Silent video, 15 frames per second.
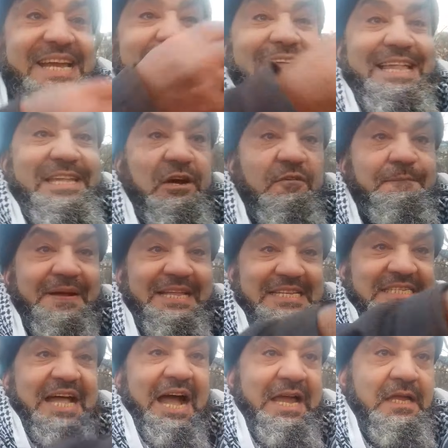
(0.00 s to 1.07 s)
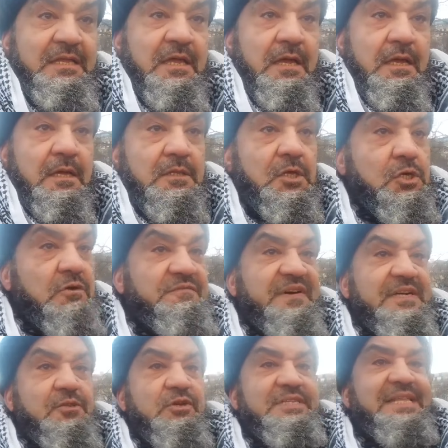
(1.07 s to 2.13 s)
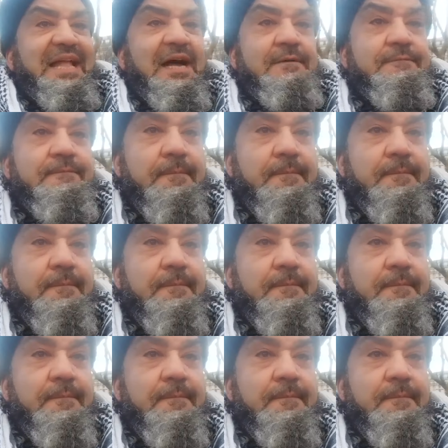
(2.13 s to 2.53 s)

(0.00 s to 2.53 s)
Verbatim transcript: reality of Palestine, they yeah, convert to Islam. I'm